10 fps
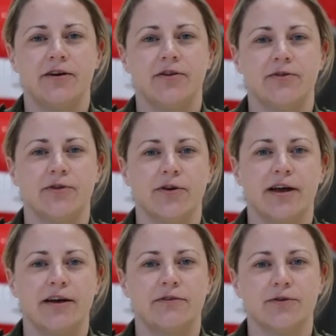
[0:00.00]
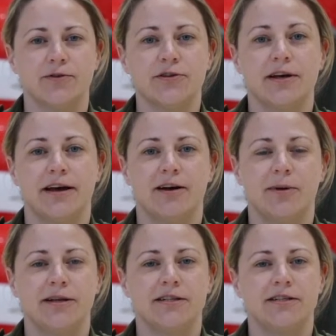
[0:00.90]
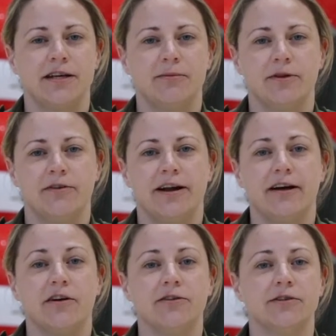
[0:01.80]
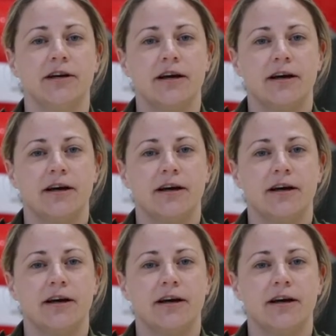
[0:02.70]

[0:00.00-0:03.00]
on the Royal Air Force Aerobatics Team, the Red Arrows.